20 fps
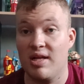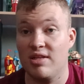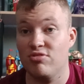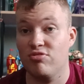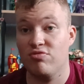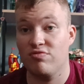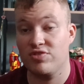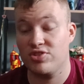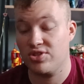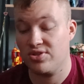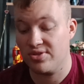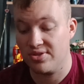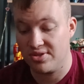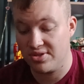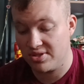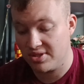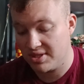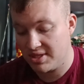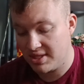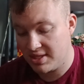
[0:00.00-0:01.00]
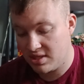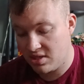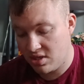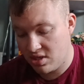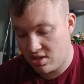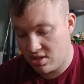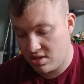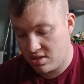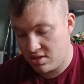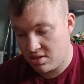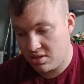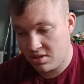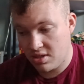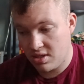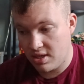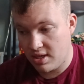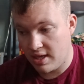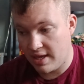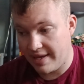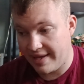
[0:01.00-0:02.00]
love to know.
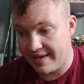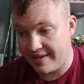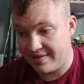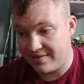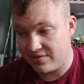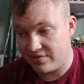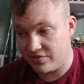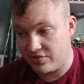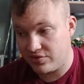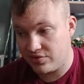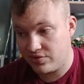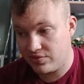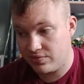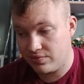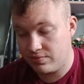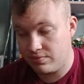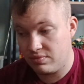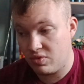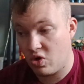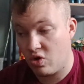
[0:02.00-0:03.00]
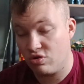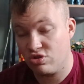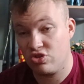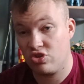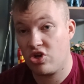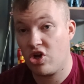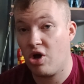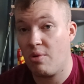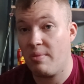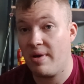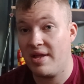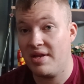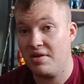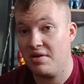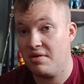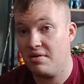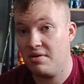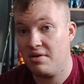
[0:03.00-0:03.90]
And also comment